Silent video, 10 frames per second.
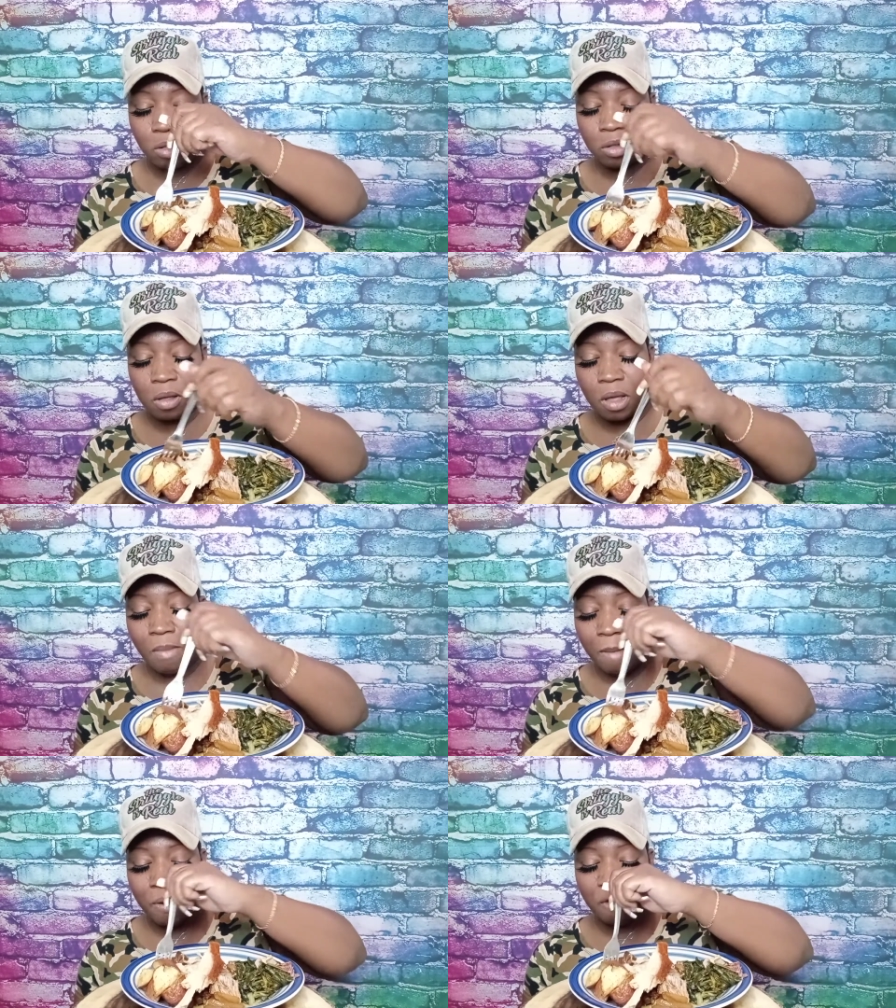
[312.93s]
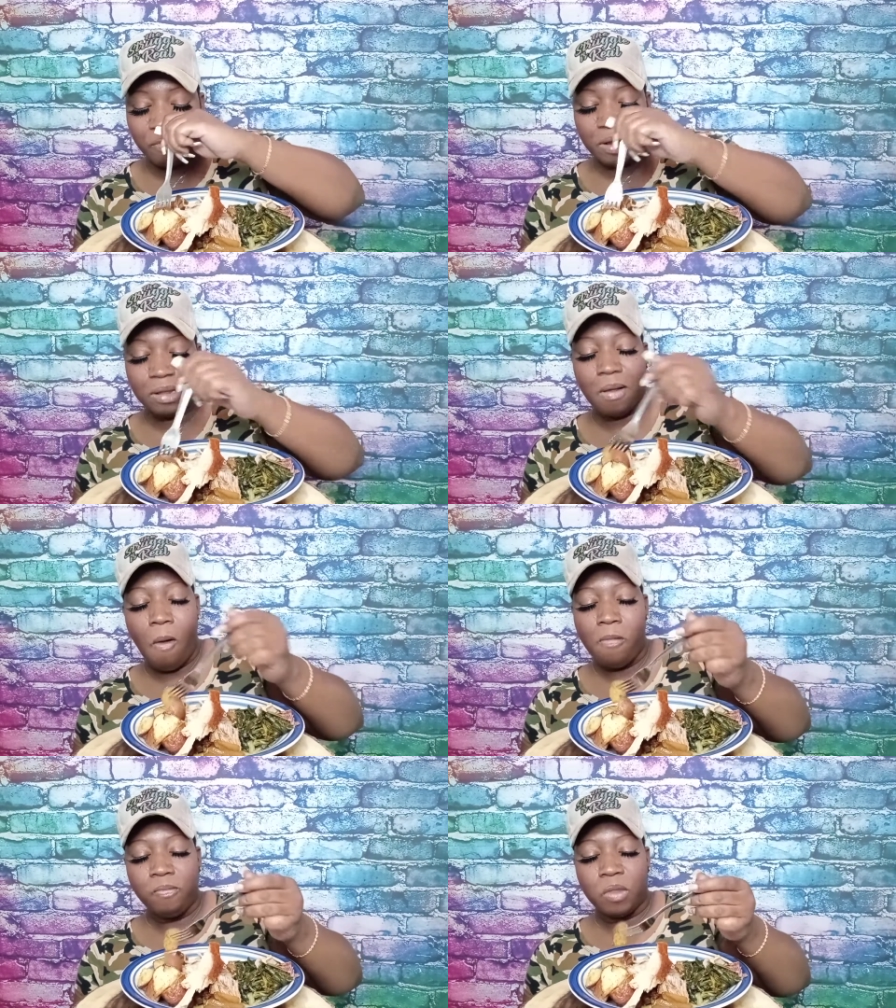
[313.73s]
So it can come out perfectly
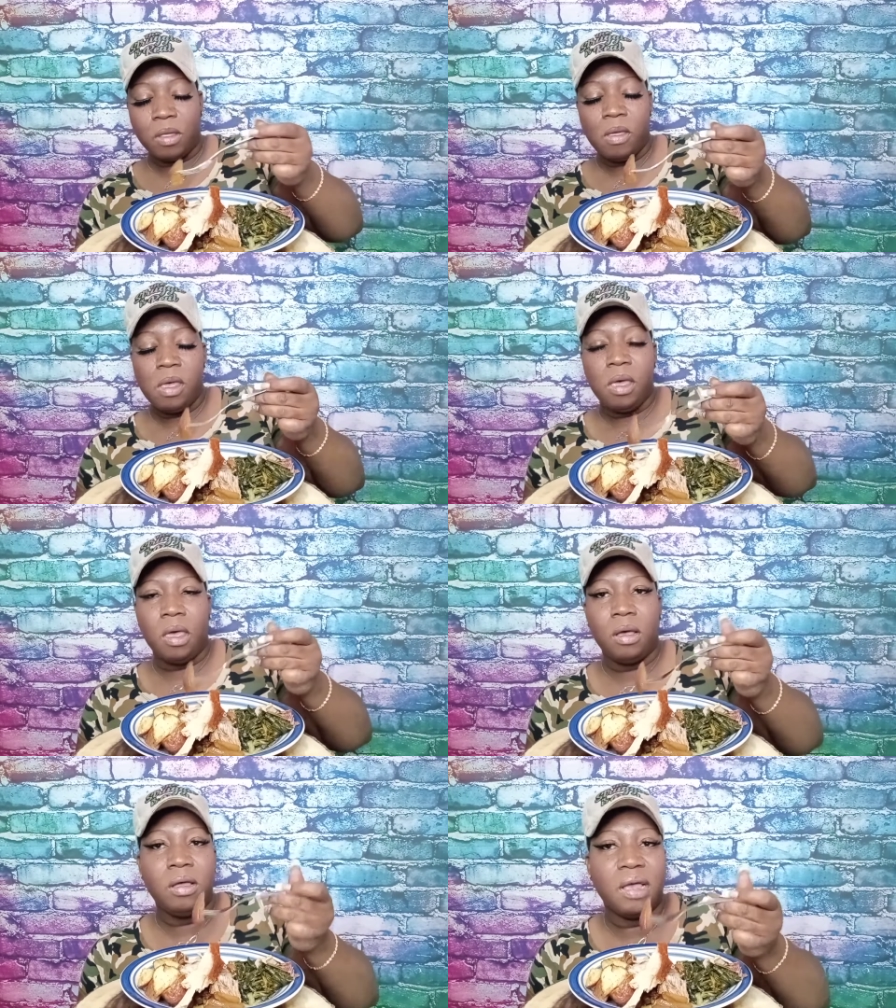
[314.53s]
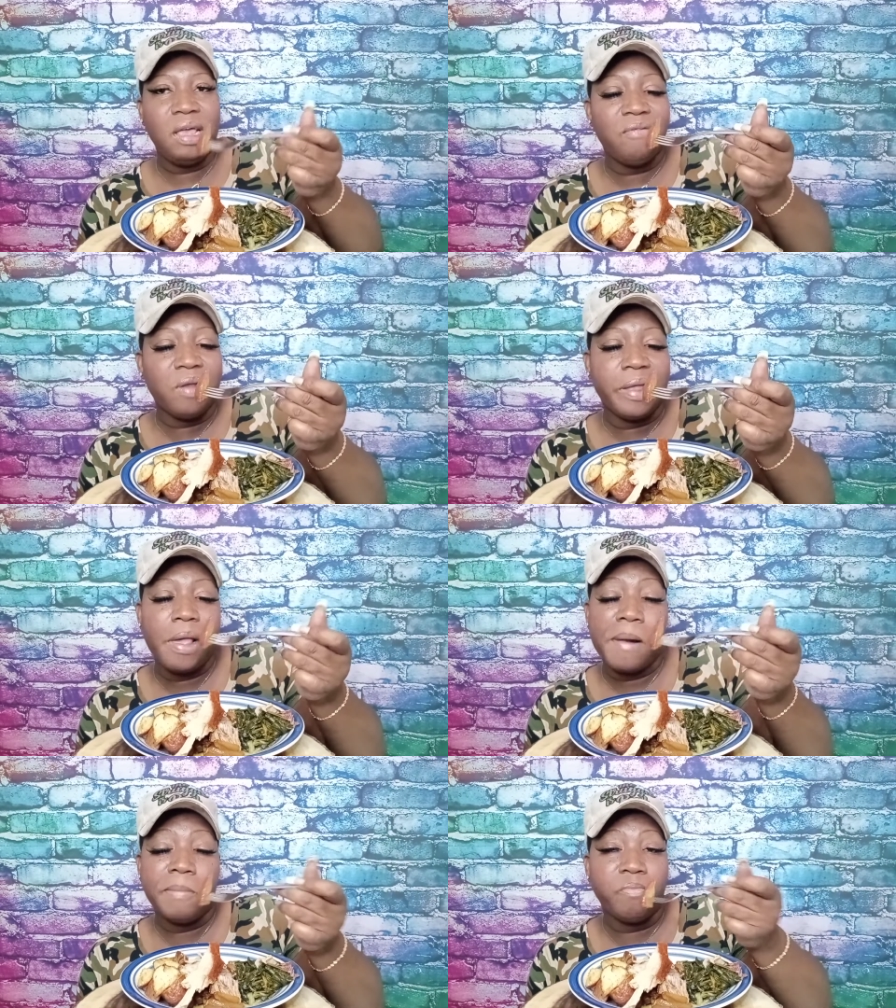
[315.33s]
and cook
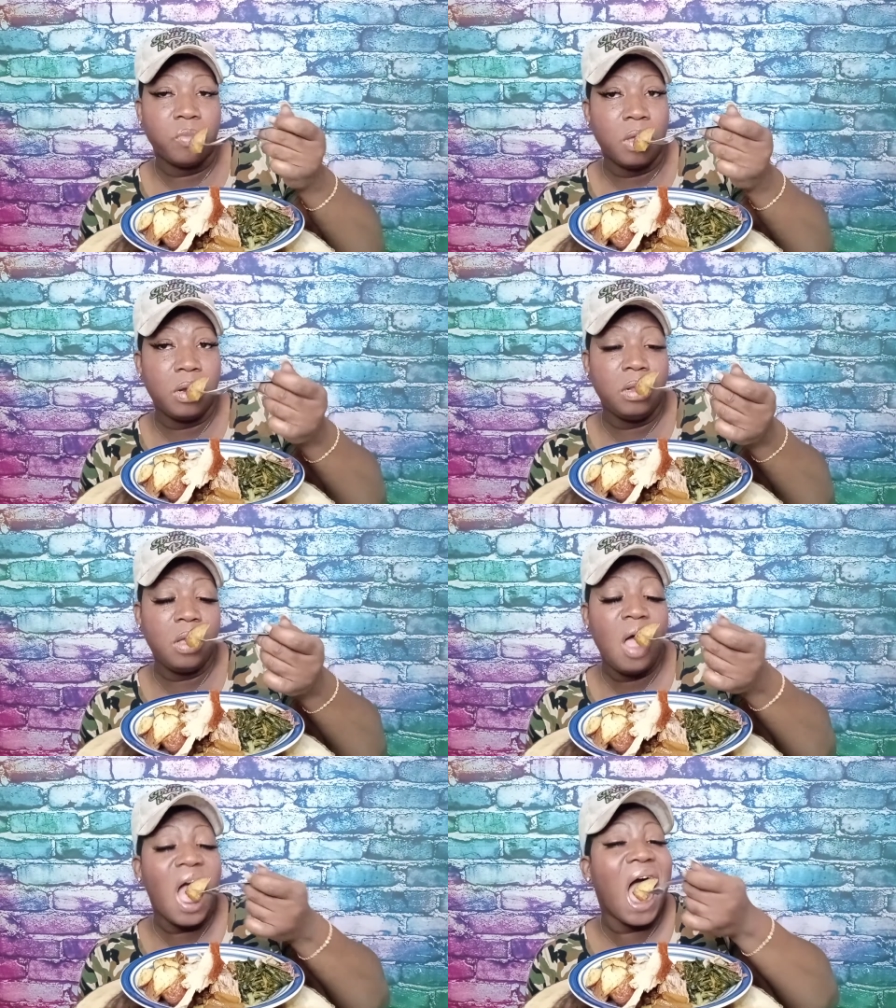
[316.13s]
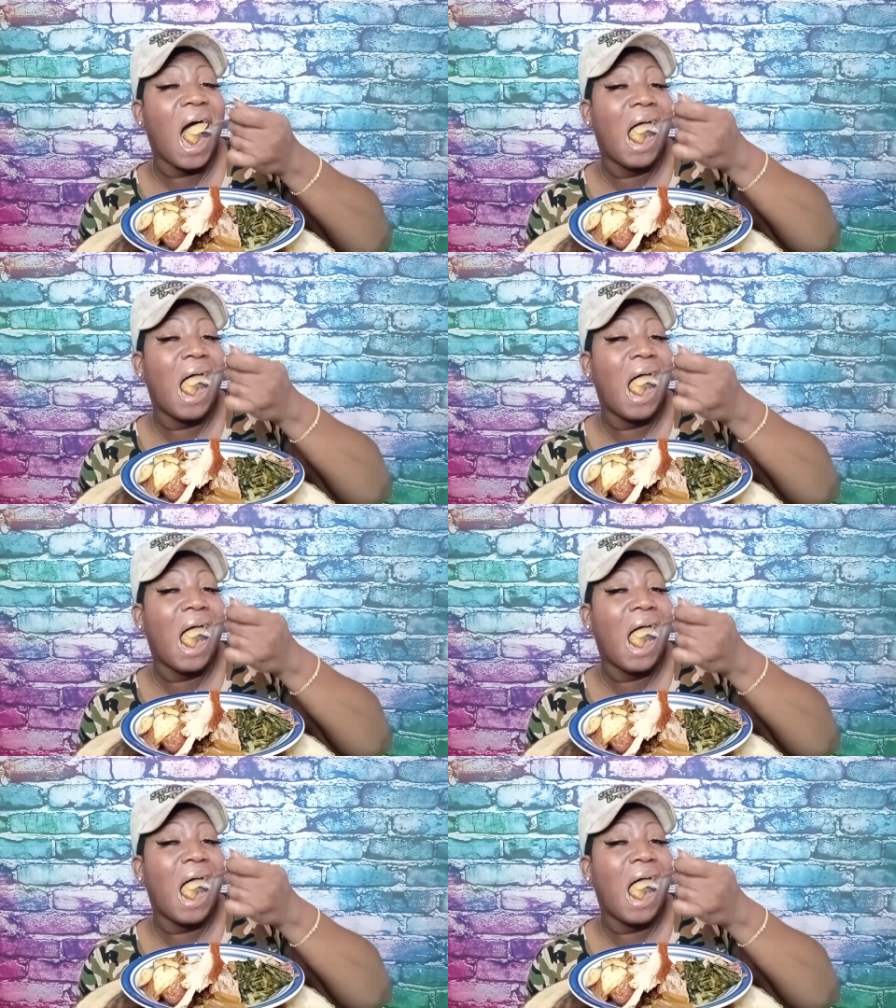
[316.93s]
evenly. And it's good.